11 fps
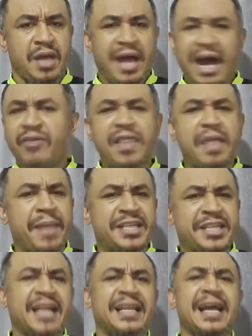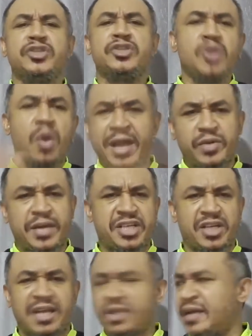However, my child has no
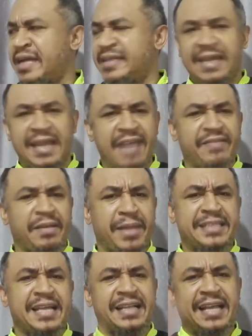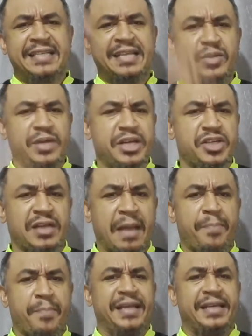education at all and is alive, and my child has education and
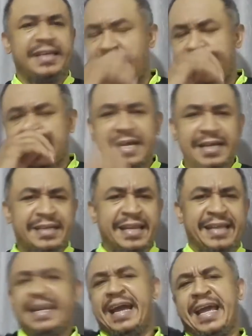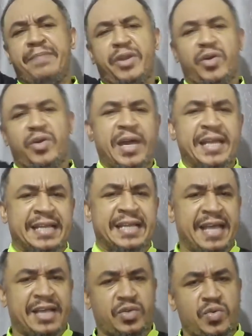I'm panicking that they are aiming rocket at
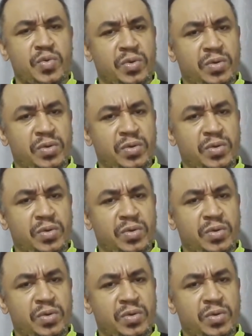their school.